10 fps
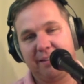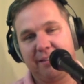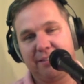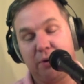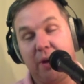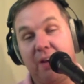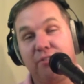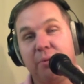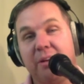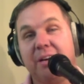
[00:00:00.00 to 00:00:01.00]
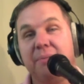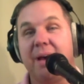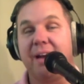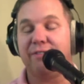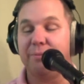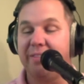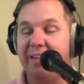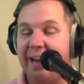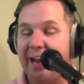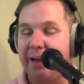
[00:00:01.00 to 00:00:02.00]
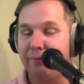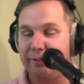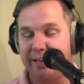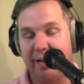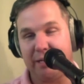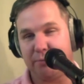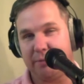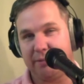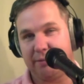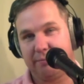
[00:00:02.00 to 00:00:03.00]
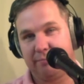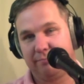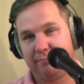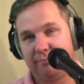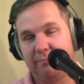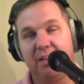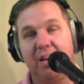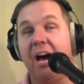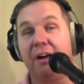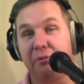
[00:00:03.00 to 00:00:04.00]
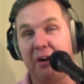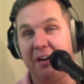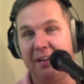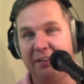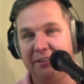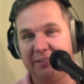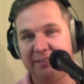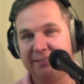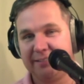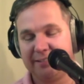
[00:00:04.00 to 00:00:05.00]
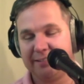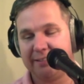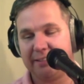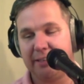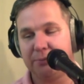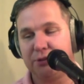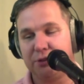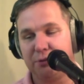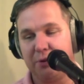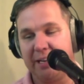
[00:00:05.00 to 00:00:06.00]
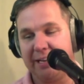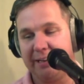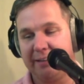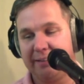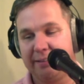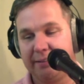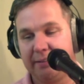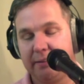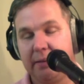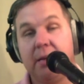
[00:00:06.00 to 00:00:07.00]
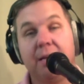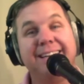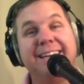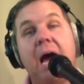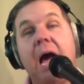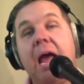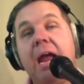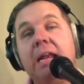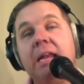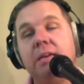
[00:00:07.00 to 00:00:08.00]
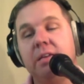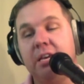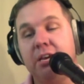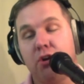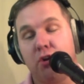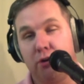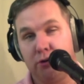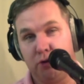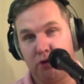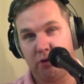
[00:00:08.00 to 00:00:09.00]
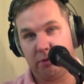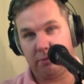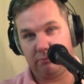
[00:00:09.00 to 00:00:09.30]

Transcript: So after we come back from that advertisement, the Hot Rod comes to the ring. 9 years